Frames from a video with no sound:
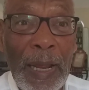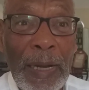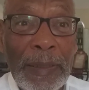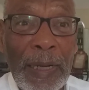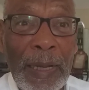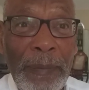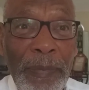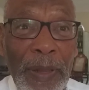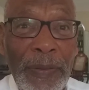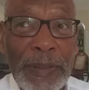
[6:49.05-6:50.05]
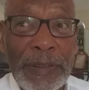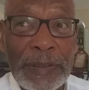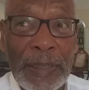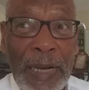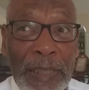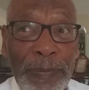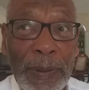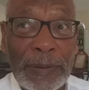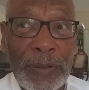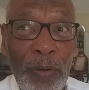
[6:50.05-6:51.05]
And this is an
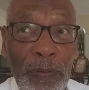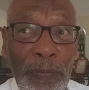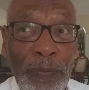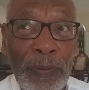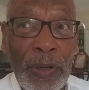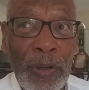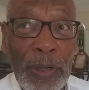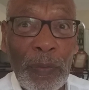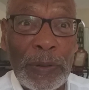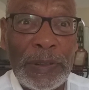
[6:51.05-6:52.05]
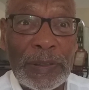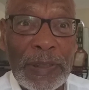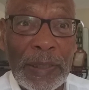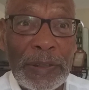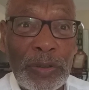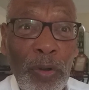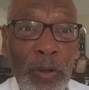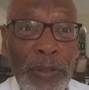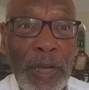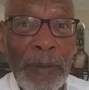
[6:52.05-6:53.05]
aspect of linguistics that is
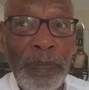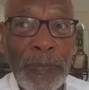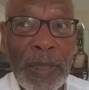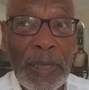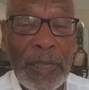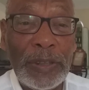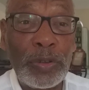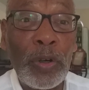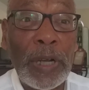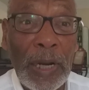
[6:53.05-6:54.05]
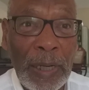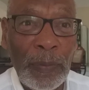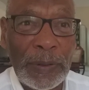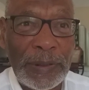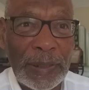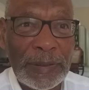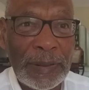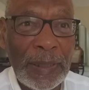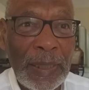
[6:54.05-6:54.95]
called historical linguistics.